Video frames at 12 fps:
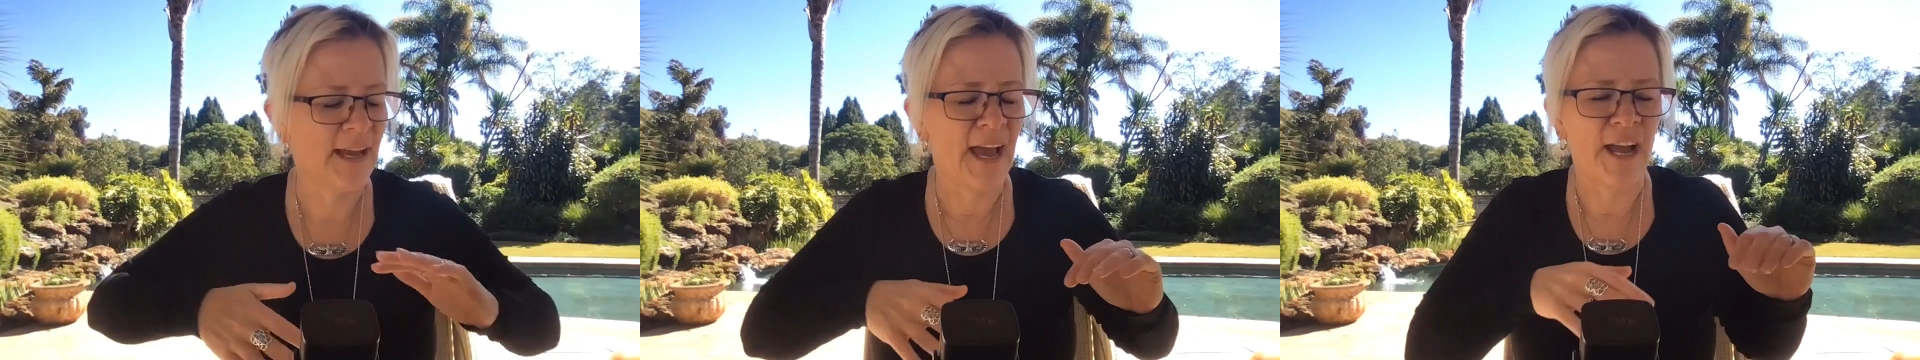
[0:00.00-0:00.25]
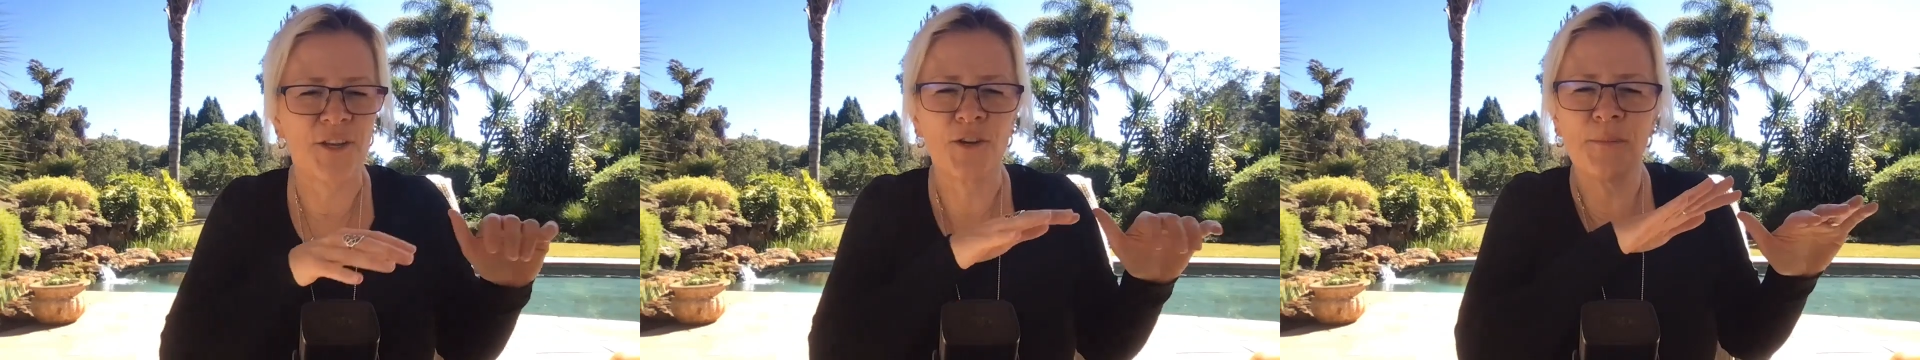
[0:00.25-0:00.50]

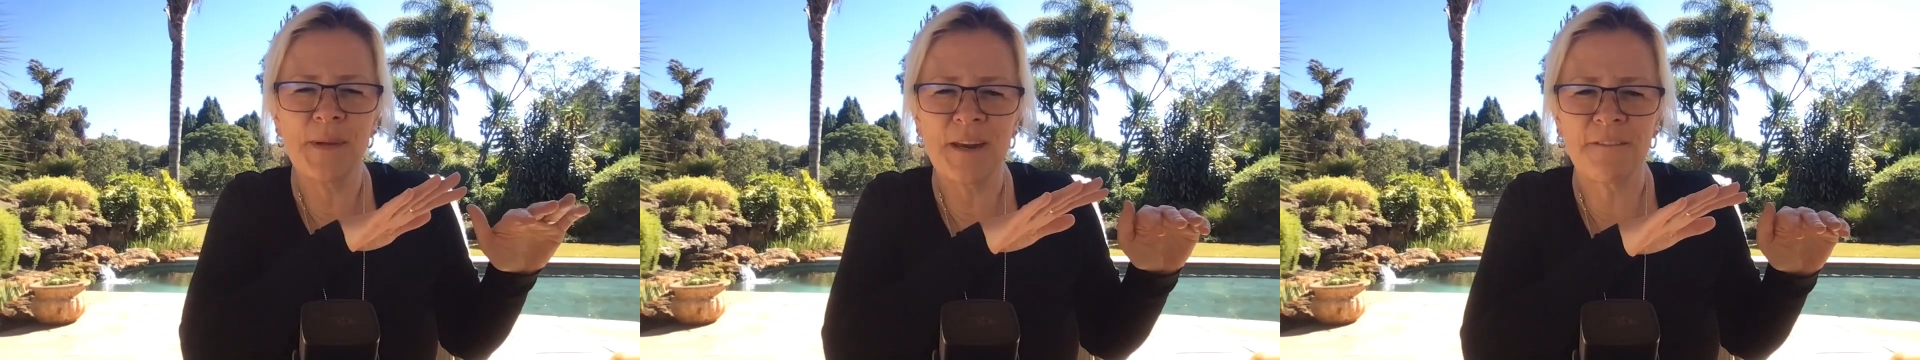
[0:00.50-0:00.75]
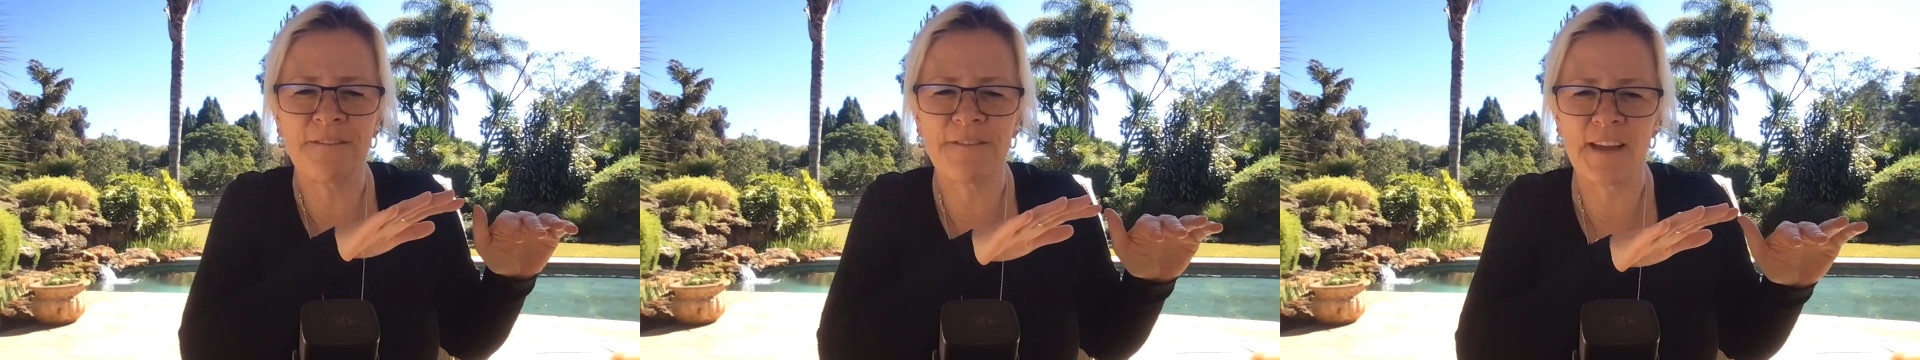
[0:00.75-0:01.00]
and you'll be able
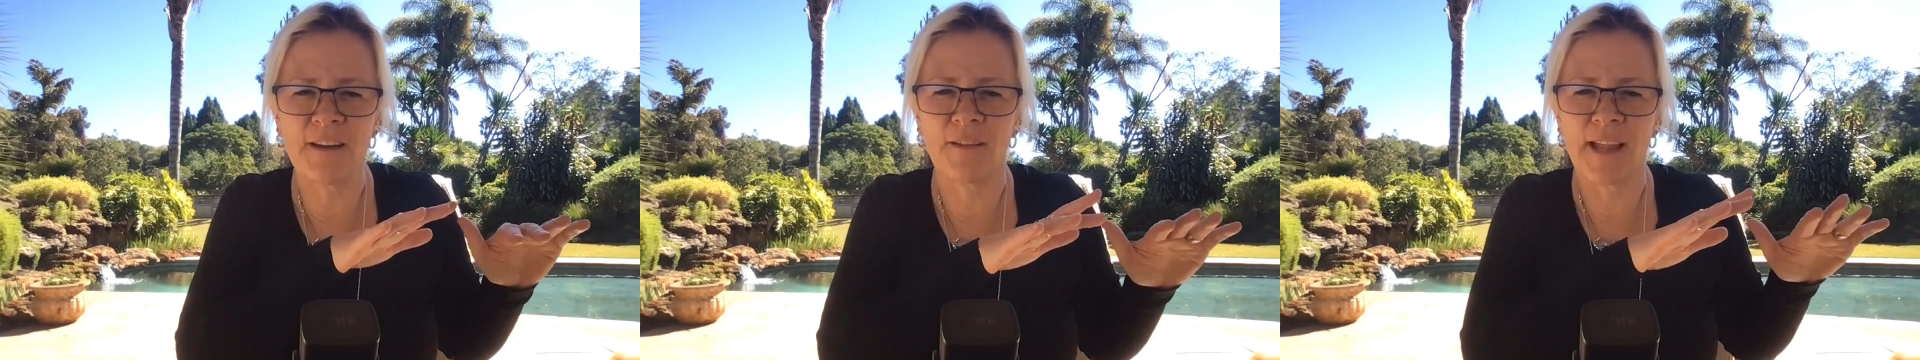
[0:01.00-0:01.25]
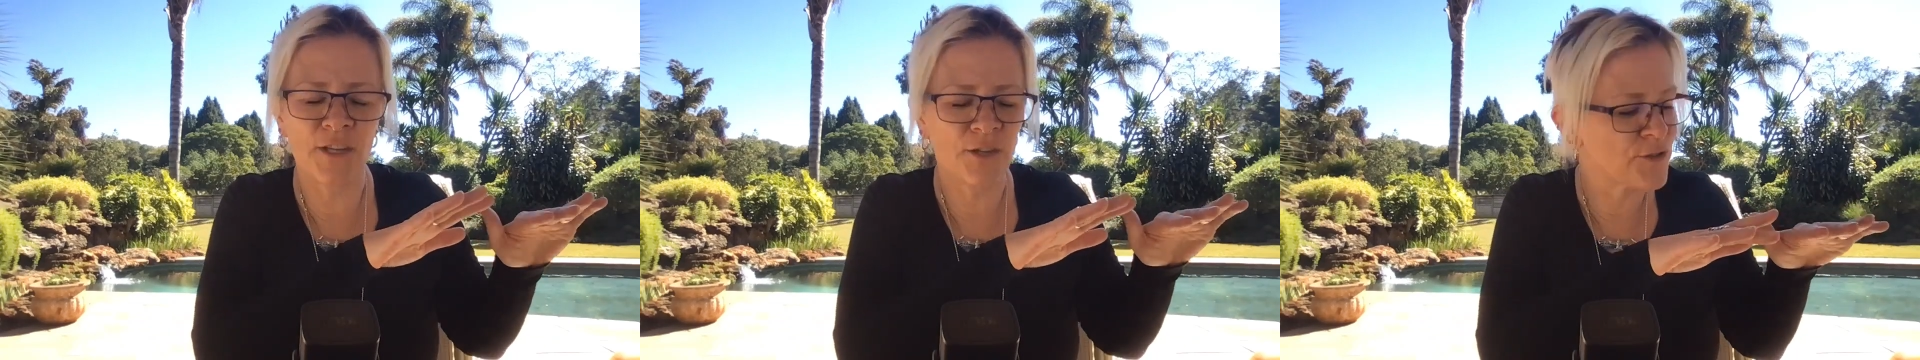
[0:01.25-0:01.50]
to feel
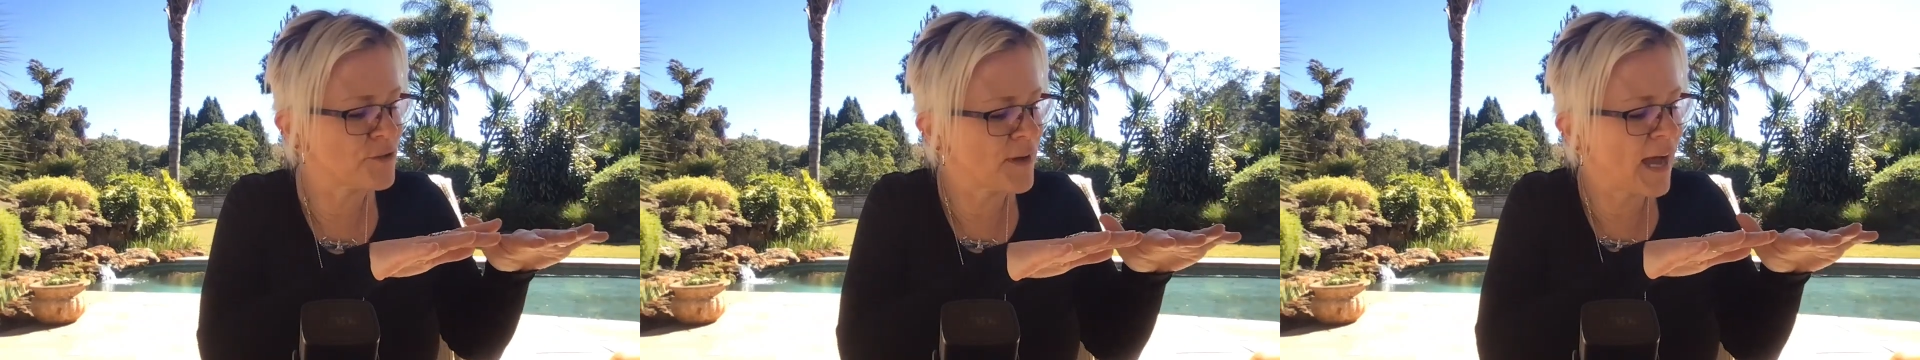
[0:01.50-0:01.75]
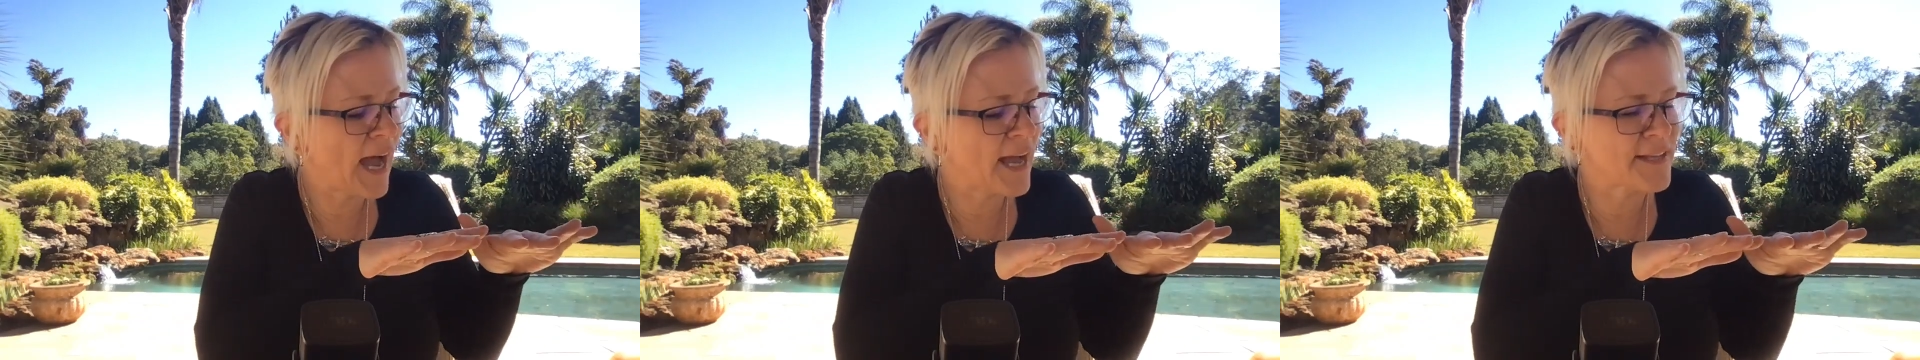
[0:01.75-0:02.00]
like you do your
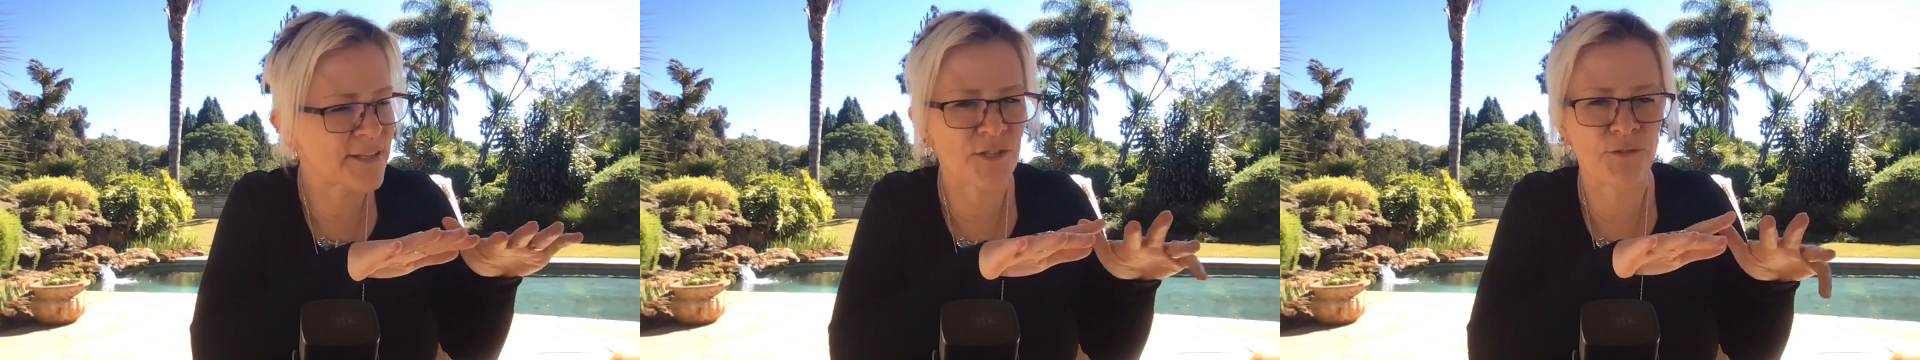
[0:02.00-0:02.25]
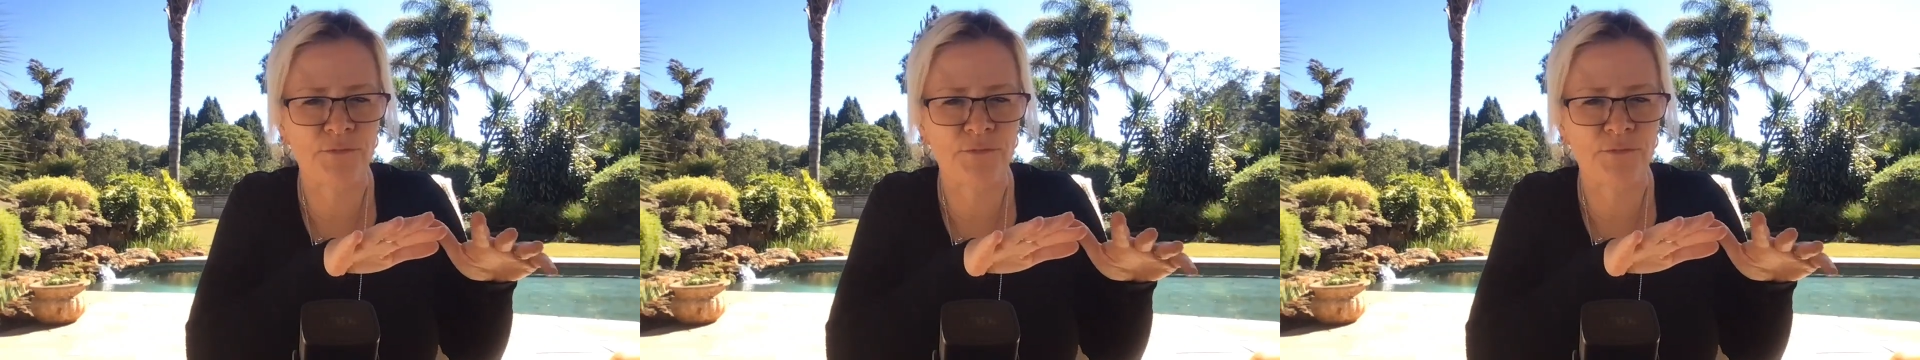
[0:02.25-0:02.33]
hands as you